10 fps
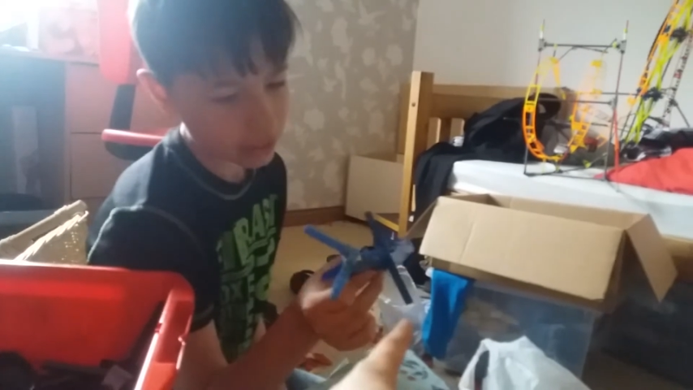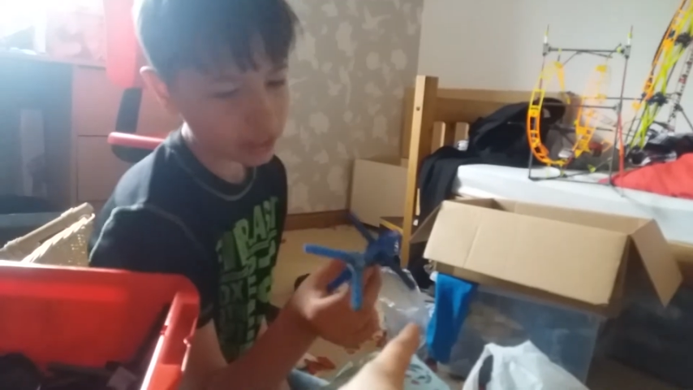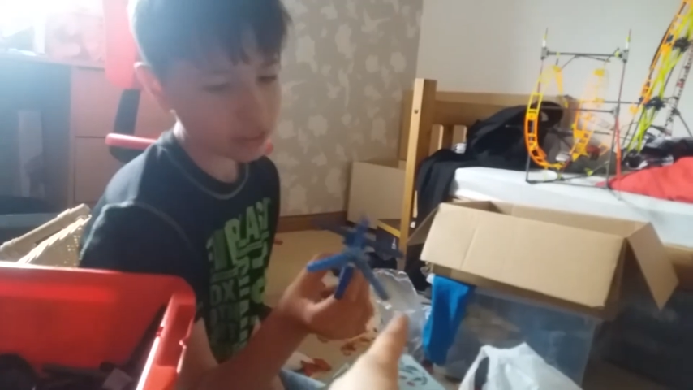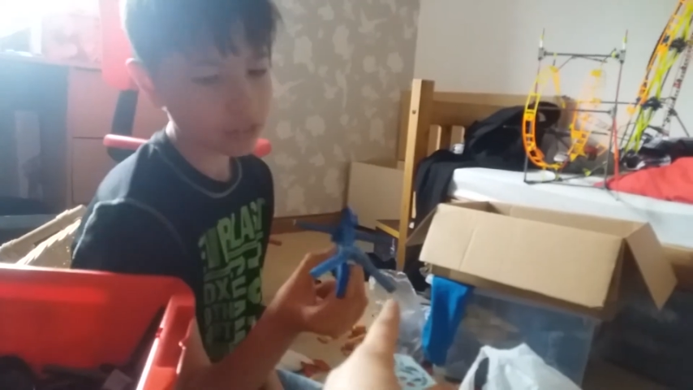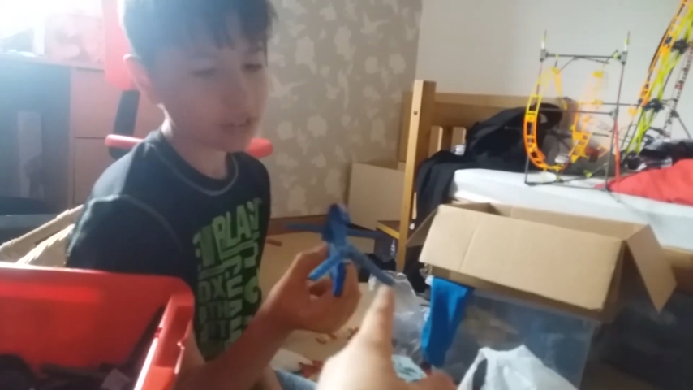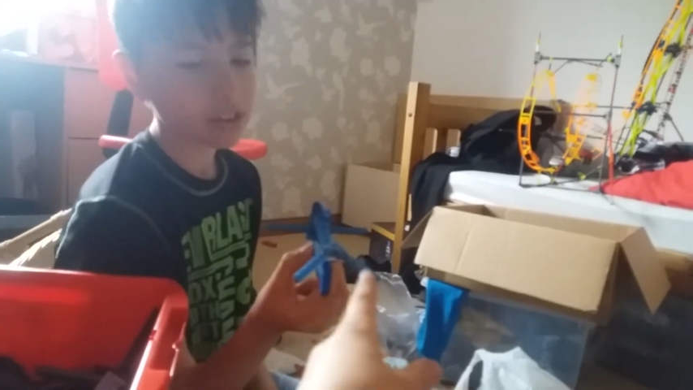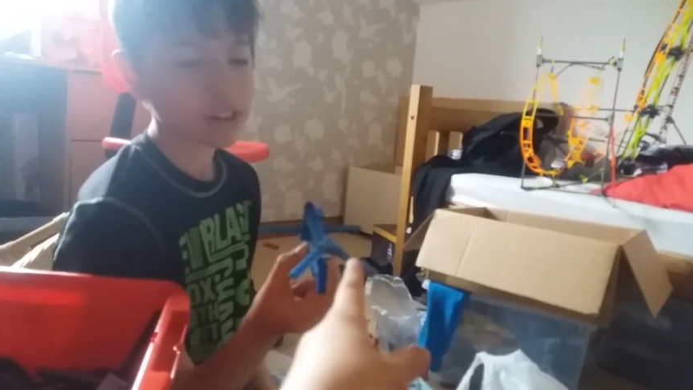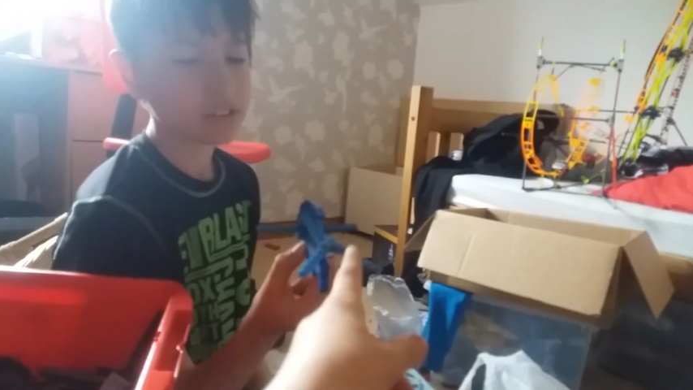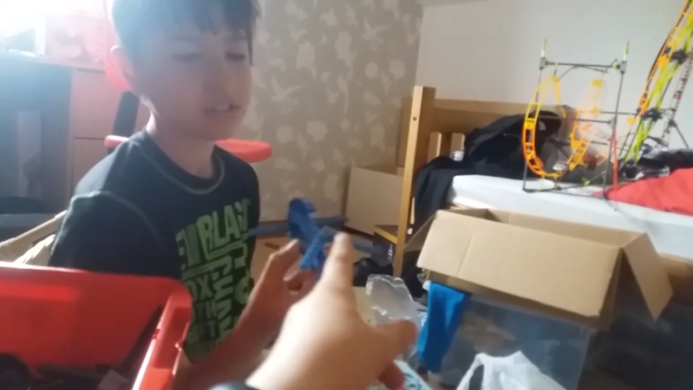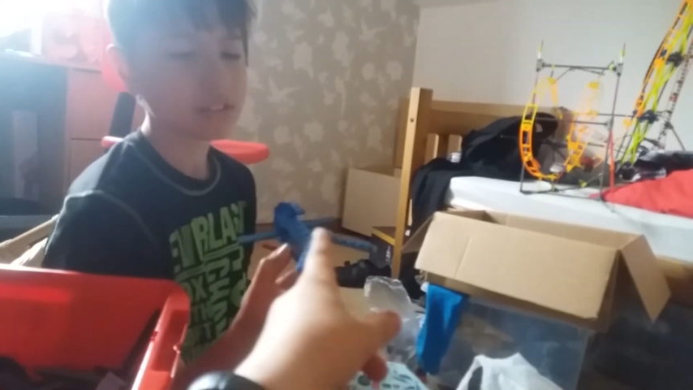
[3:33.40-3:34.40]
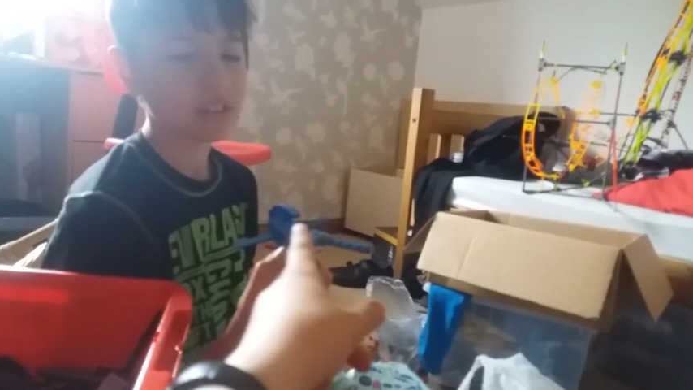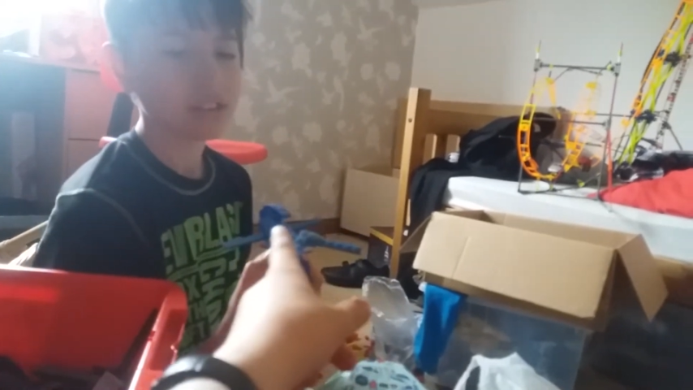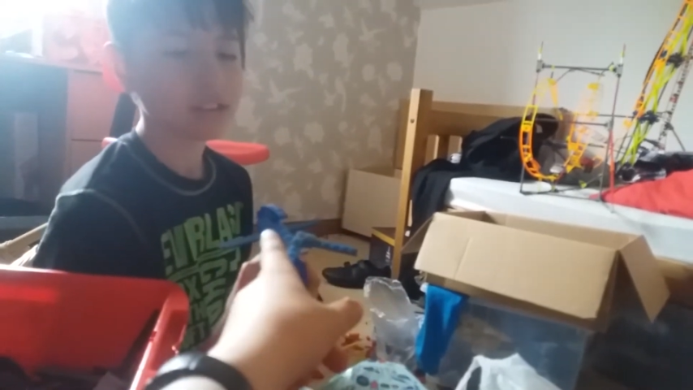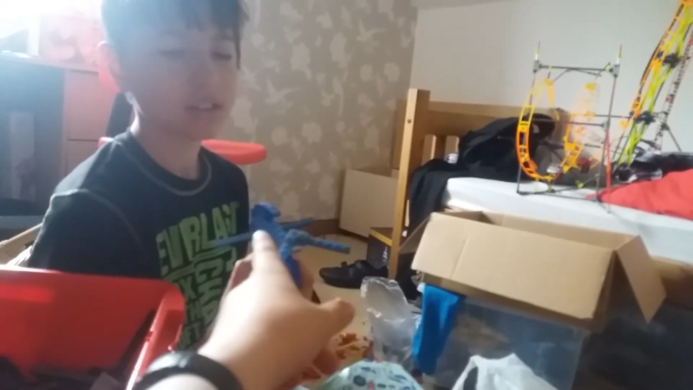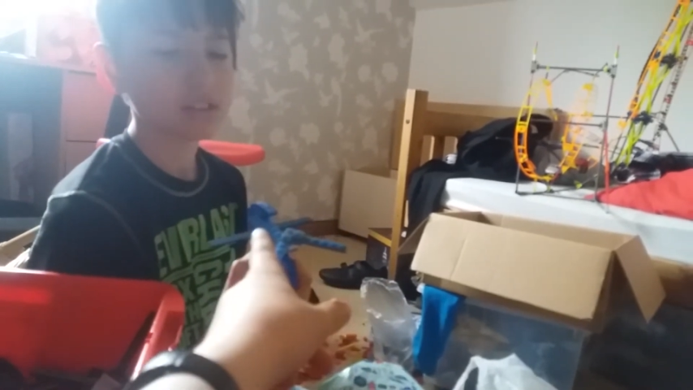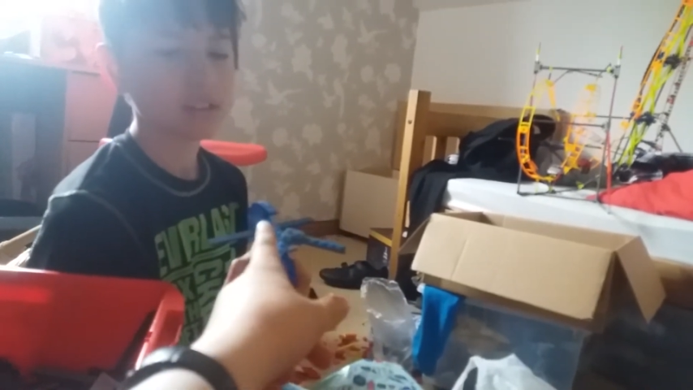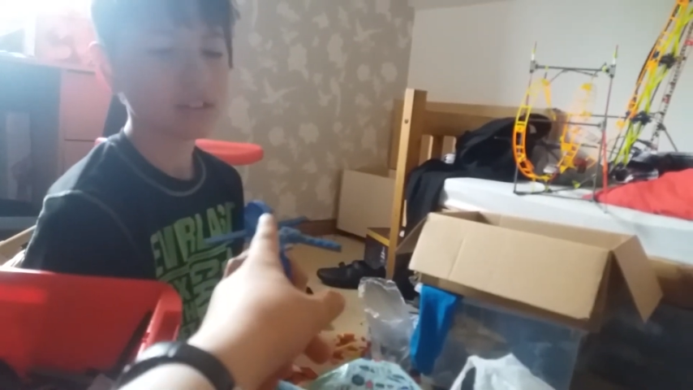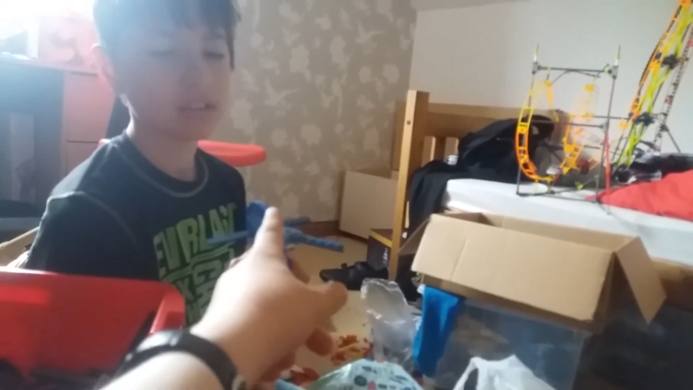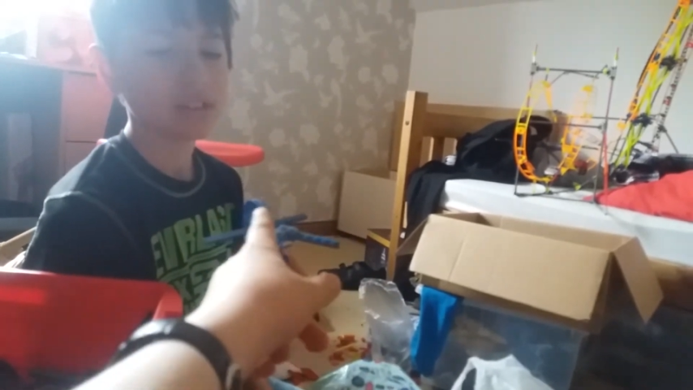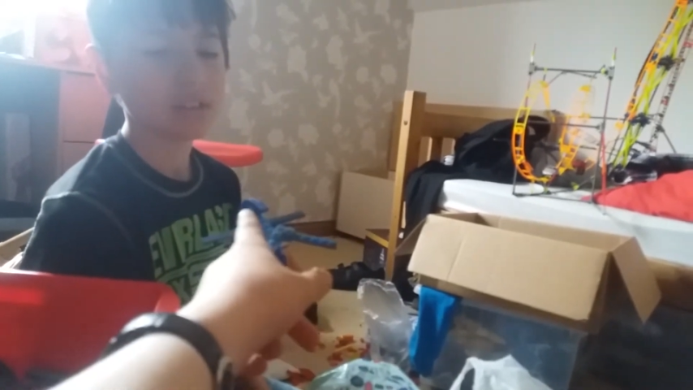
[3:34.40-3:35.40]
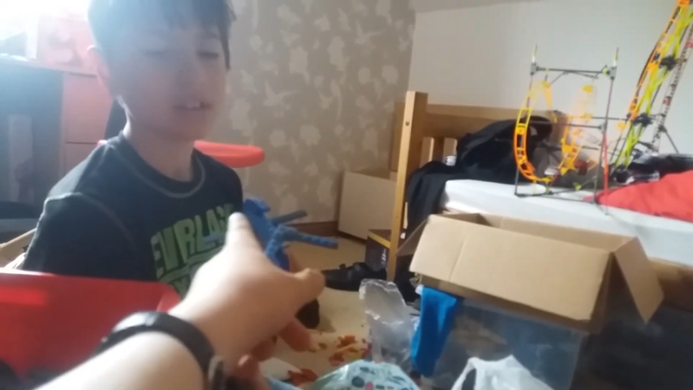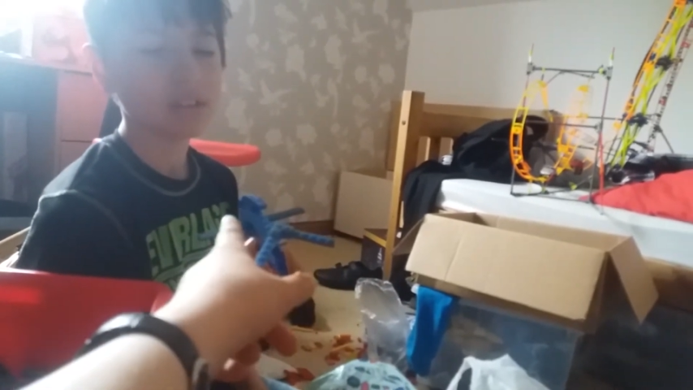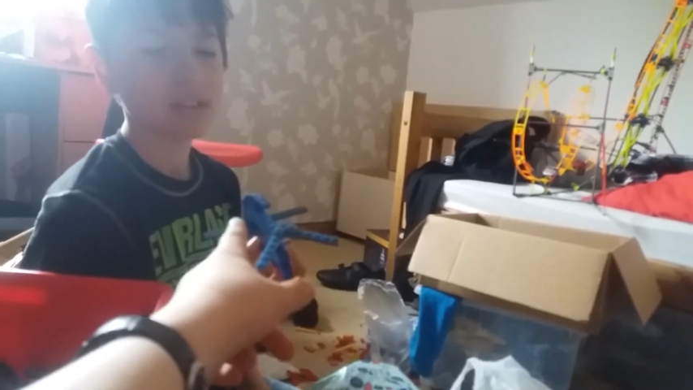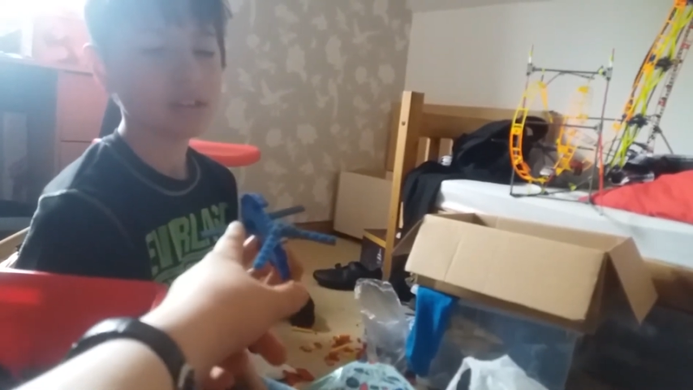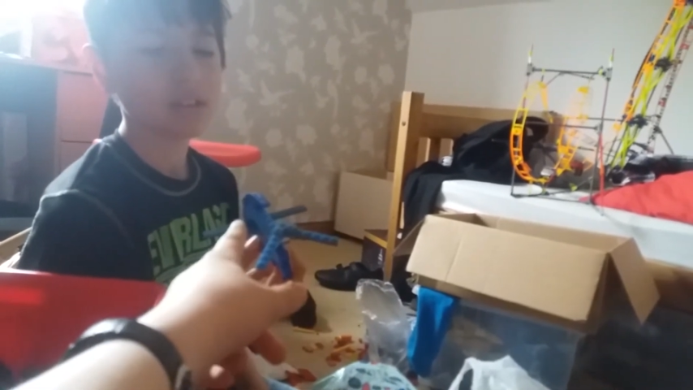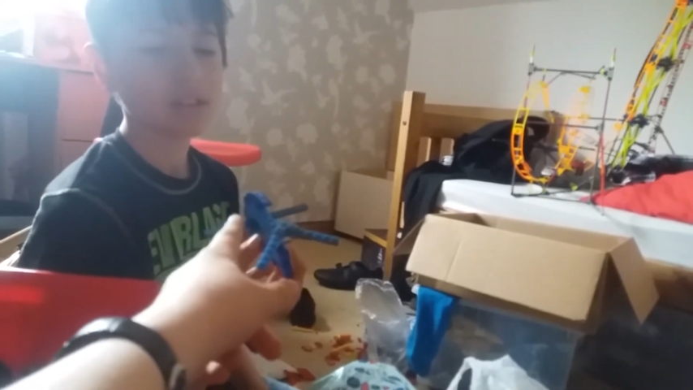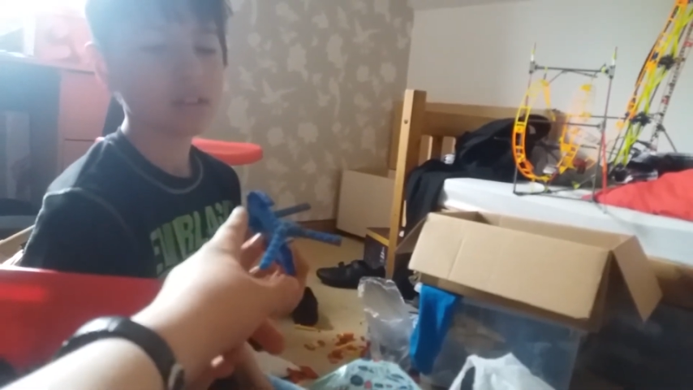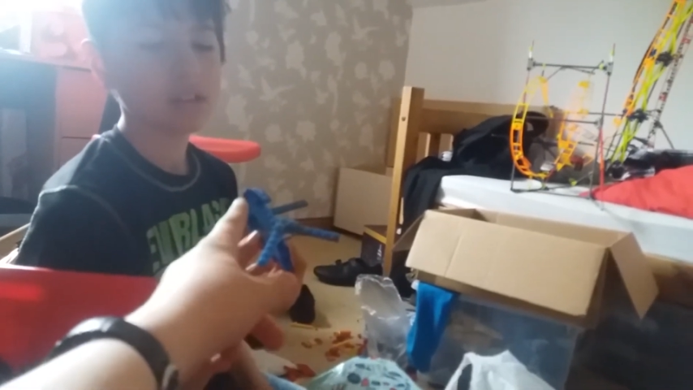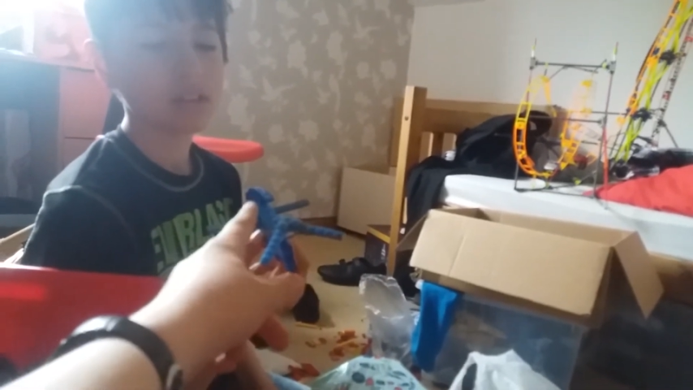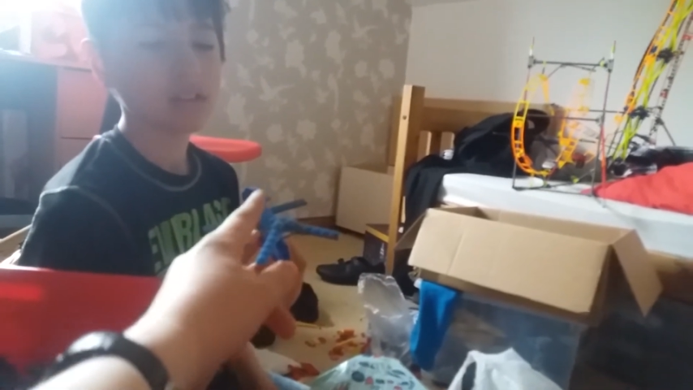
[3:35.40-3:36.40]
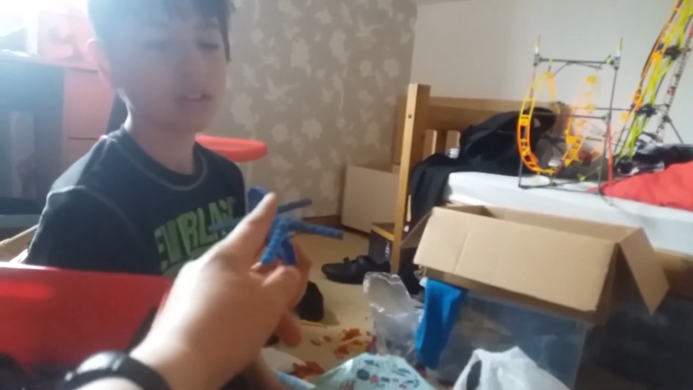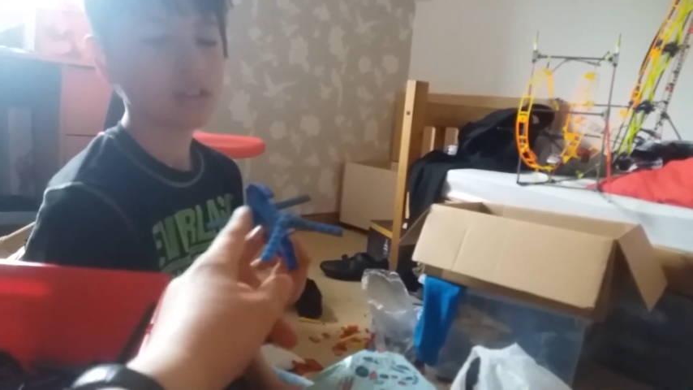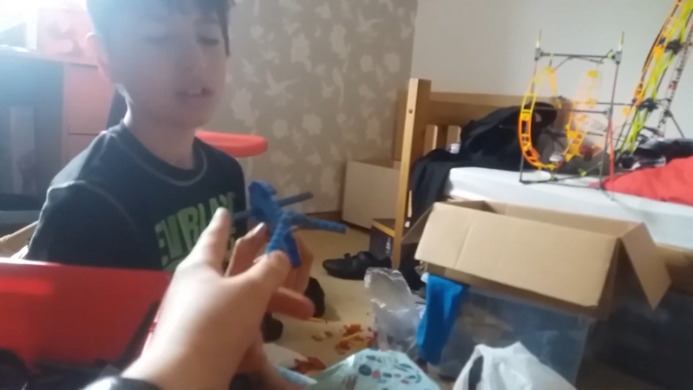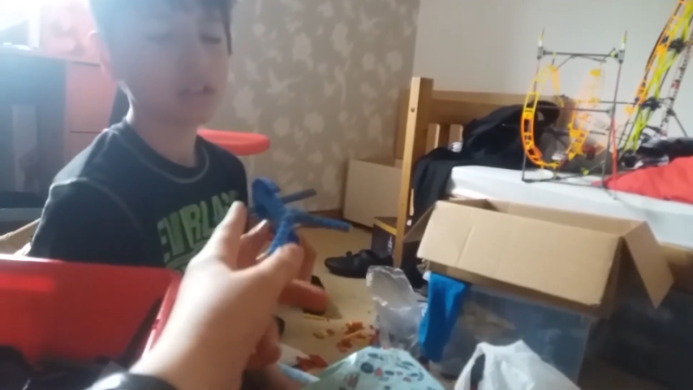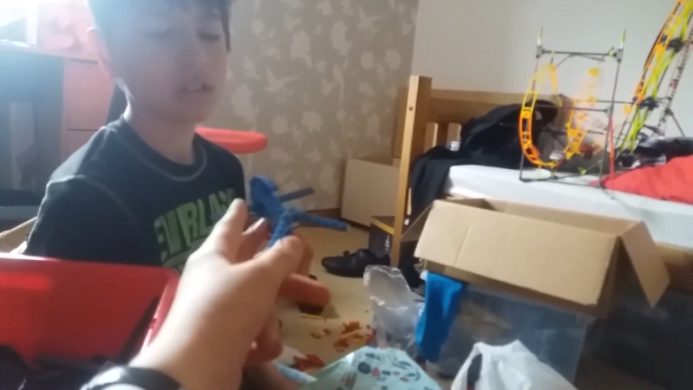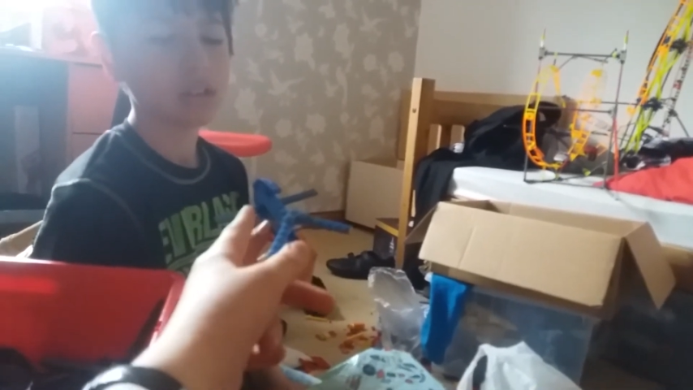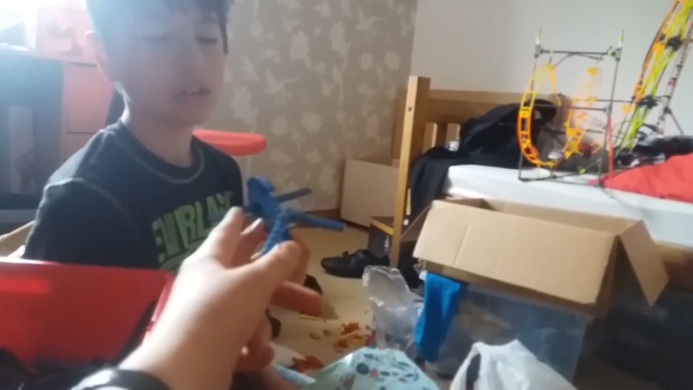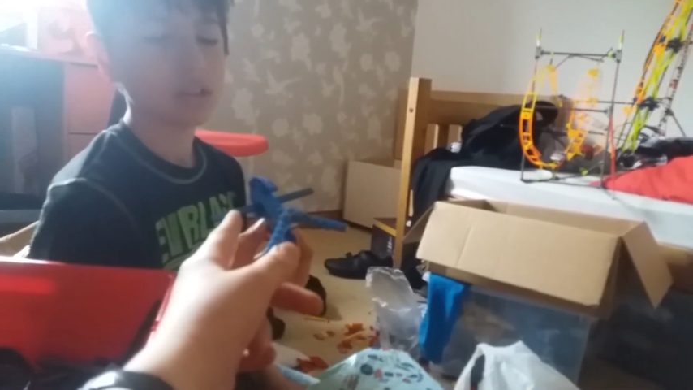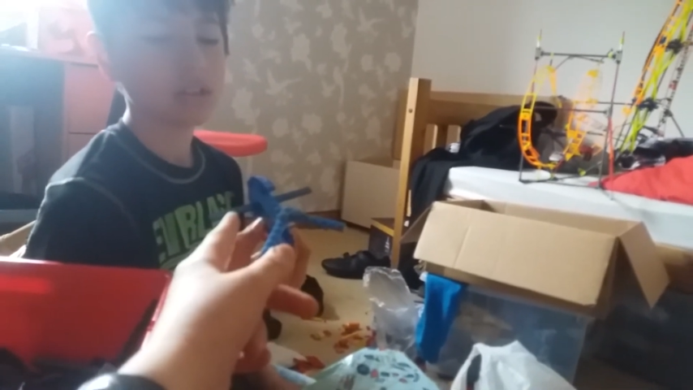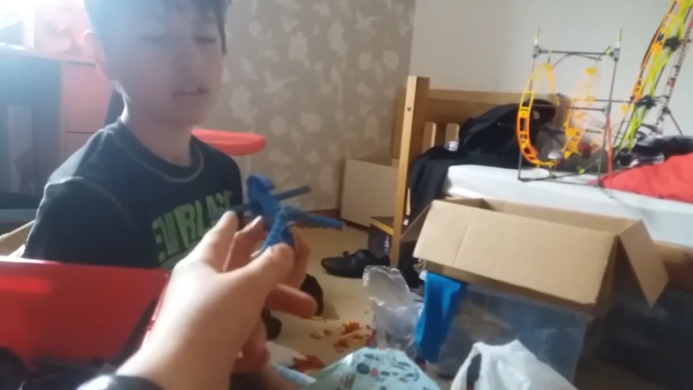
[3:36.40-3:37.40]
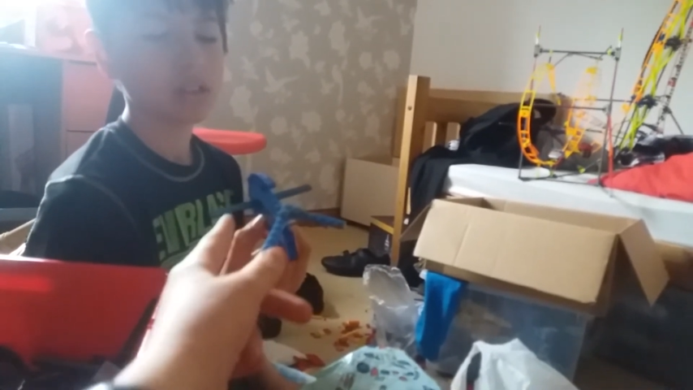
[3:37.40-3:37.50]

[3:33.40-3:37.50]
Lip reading: [unreadable: no face in view]